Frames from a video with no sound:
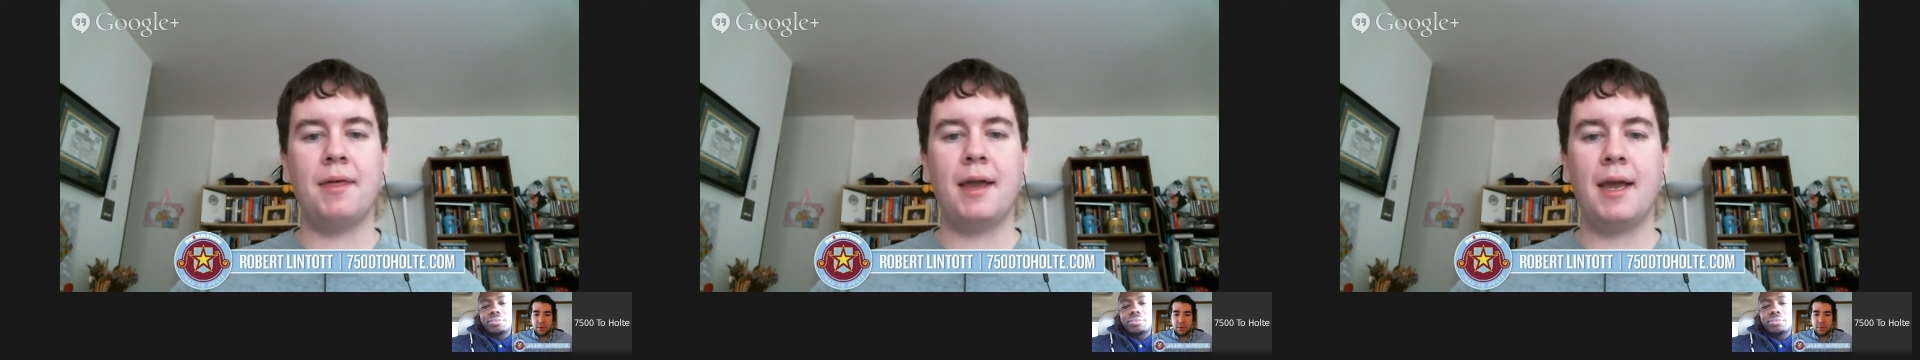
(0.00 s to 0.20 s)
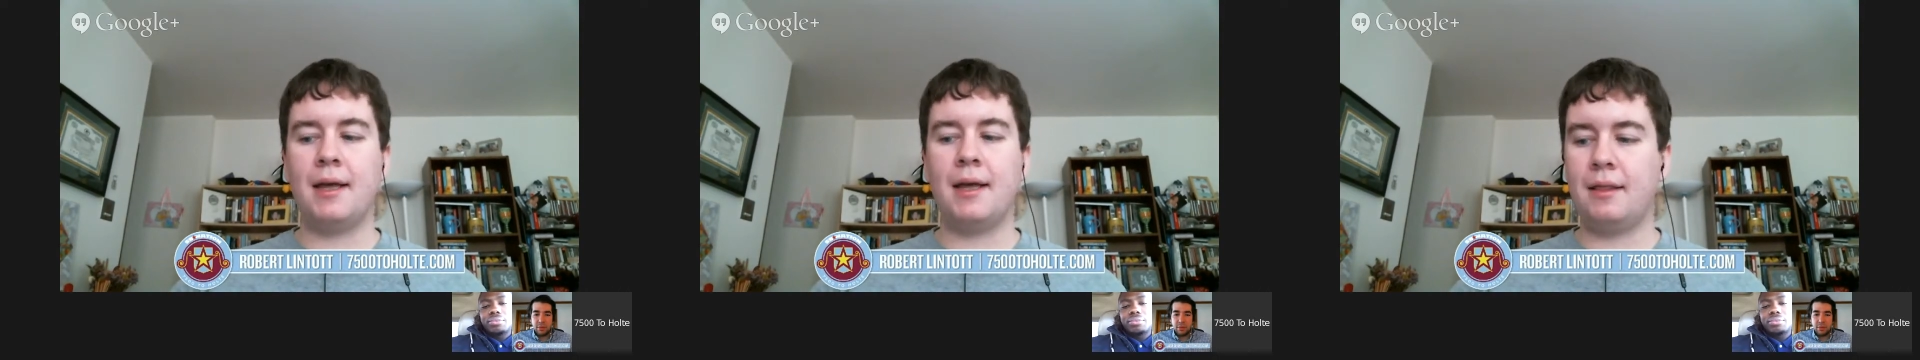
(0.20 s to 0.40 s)

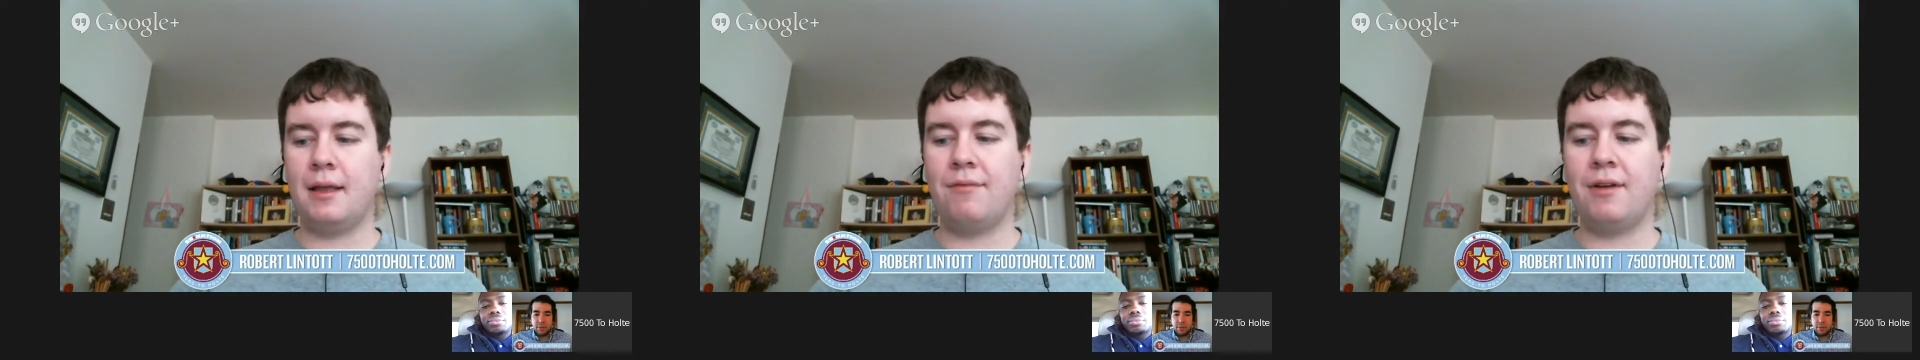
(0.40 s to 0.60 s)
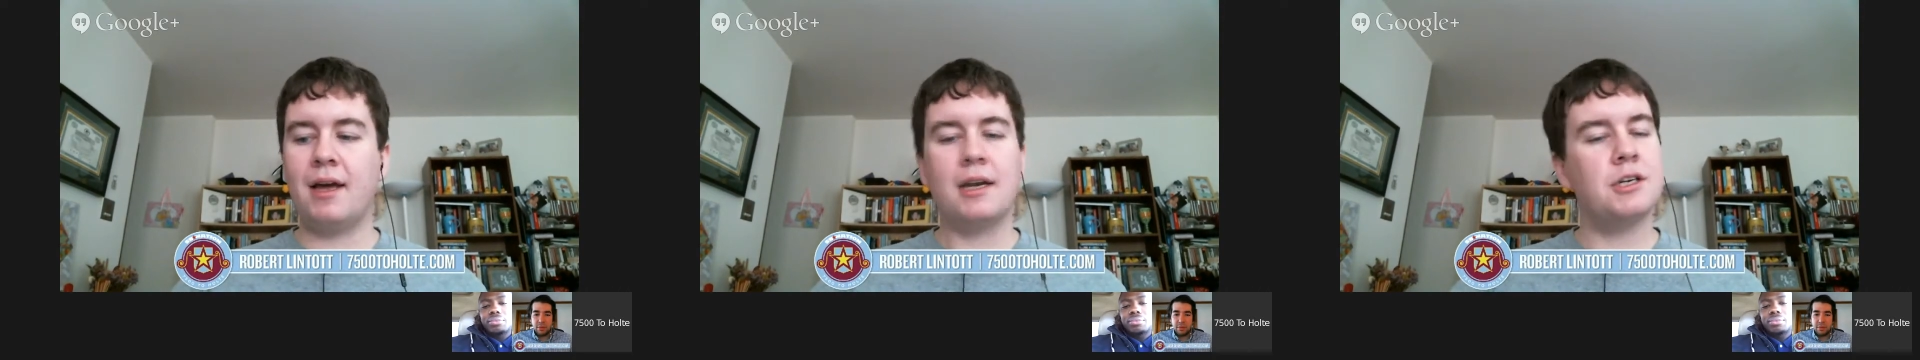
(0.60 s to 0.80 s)

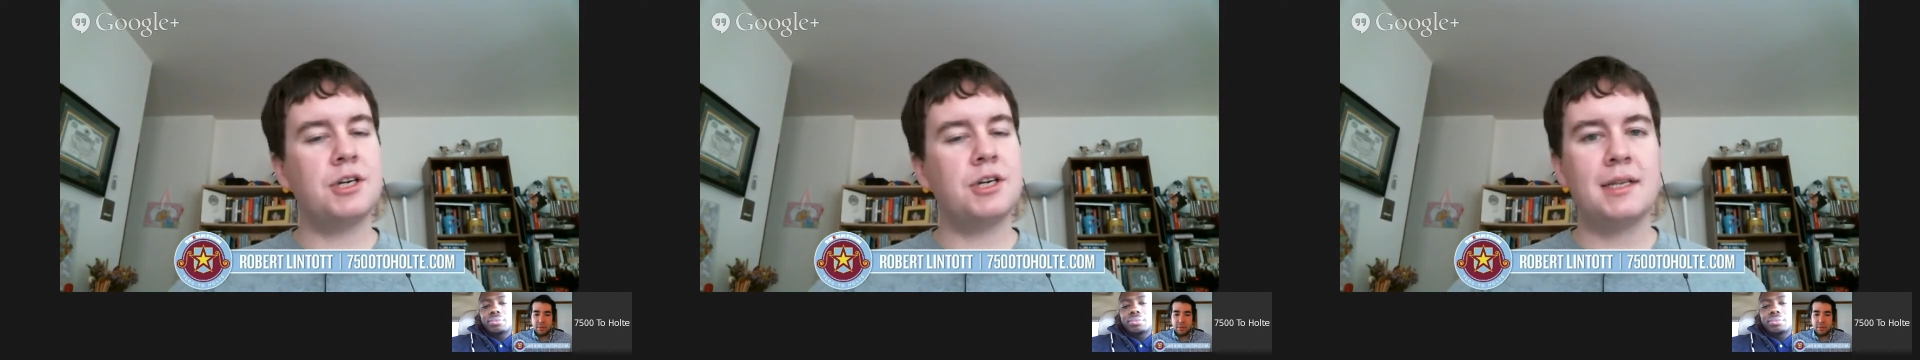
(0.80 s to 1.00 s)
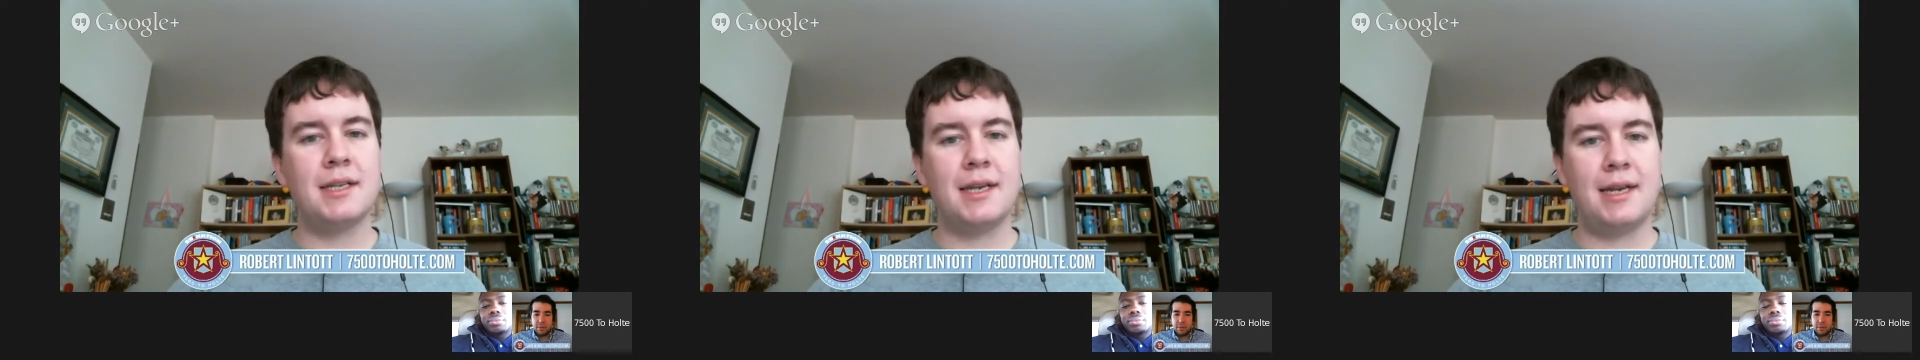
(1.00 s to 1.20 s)
they've got a
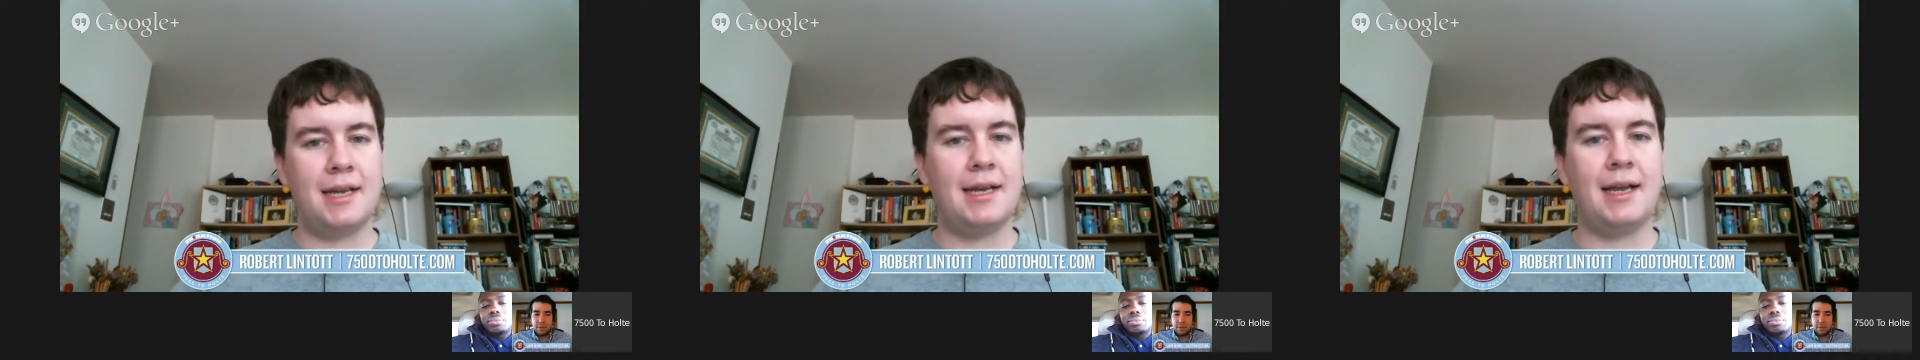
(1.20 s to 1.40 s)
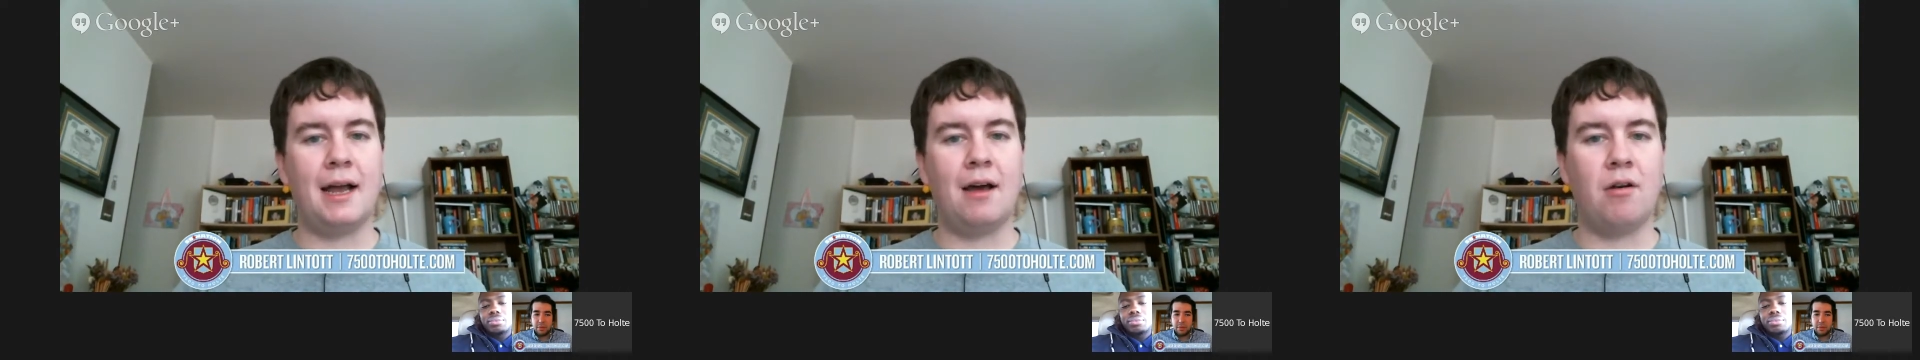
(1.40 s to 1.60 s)
chance at
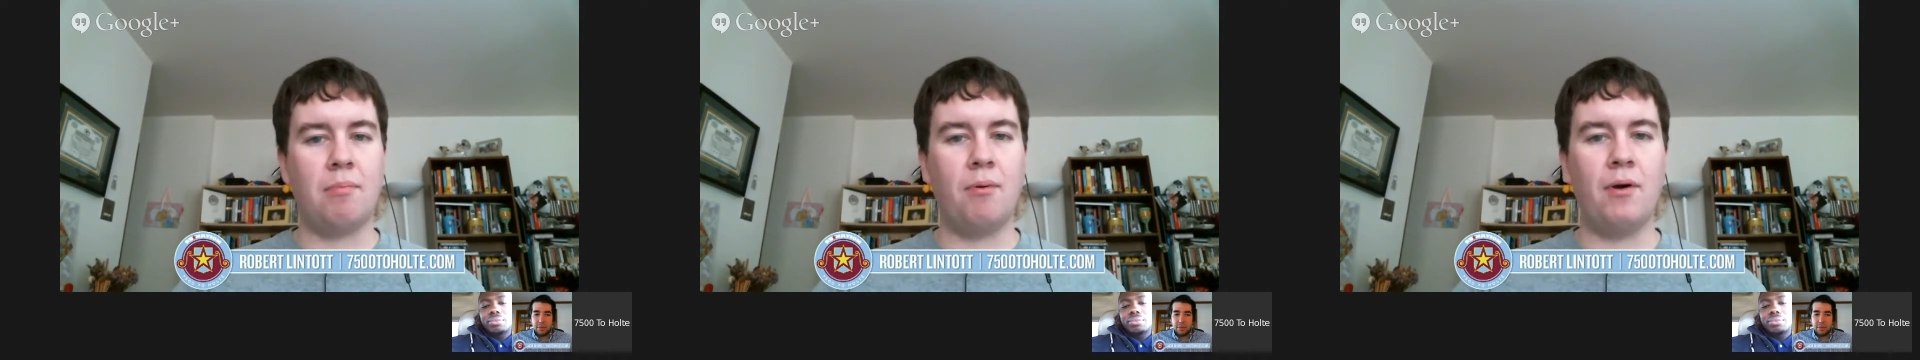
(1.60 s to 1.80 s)
eking out a